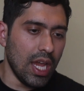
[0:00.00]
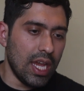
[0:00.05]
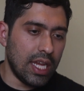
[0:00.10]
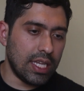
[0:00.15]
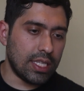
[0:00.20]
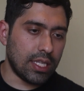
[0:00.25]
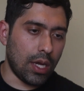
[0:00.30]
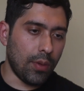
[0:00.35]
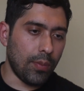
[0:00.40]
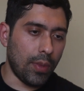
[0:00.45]

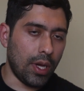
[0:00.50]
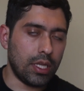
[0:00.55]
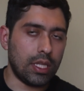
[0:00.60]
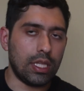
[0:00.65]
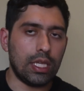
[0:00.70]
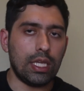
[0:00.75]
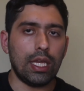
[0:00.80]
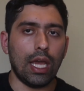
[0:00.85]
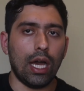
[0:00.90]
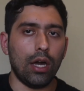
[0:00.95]
He's talking
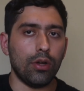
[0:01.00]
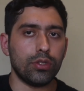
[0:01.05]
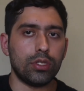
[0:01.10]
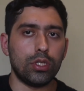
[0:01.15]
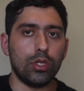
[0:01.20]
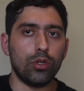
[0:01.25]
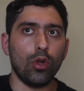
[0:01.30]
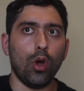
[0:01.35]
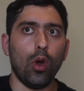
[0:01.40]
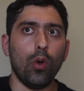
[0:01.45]
about he
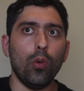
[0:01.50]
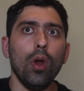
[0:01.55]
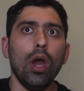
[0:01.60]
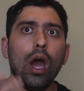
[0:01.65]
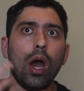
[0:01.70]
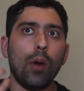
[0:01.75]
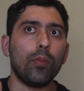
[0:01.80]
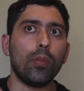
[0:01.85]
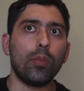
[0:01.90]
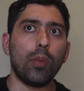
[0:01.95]
held,
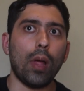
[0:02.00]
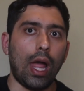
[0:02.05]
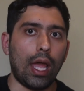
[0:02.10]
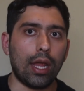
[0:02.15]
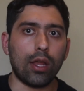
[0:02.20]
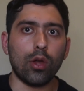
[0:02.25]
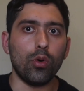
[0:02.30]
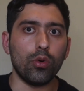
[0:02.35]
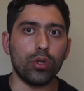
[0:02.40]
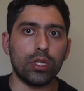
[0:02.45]
a
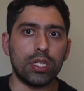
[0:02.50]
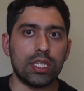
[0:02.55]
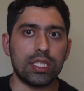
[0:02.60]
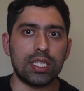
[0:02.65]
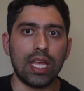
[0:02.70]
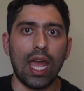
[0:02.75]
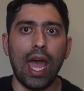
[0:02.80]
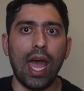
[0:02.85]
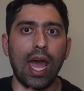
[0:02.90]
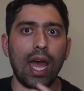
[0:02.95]
black hole in
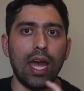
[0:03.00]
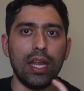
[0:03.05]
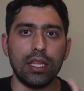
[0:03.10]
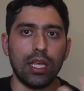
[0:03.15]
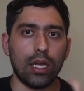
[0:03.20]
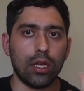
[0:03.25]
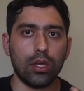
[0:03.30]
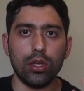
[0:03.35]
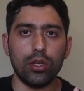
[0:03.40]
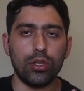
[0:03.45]
his hand
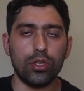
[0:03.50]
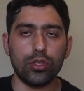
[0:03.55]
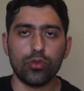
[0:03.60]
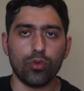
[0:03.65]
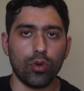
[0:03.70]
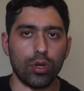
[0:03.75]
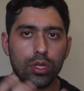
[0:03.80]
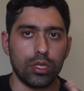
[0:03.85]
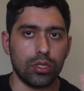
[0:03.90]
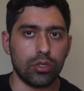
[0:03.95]
that could
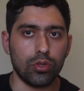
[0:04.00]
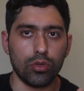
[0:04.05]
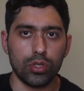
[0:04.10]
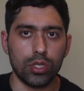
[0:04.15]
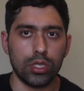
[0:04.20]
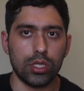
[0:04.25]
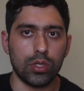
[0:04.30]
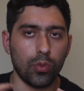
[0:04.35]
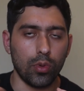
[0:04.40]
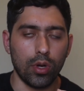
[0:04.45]
destroy the solar
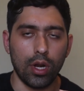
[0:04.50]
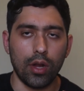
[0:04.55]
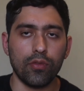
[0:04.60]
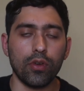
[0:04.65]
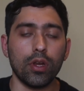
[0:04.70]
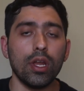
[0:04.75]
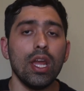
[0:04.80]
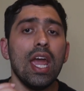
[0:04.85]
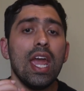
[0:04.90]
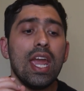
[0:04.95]
system,
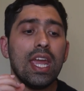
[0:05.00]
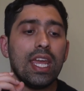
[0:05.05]
whatever.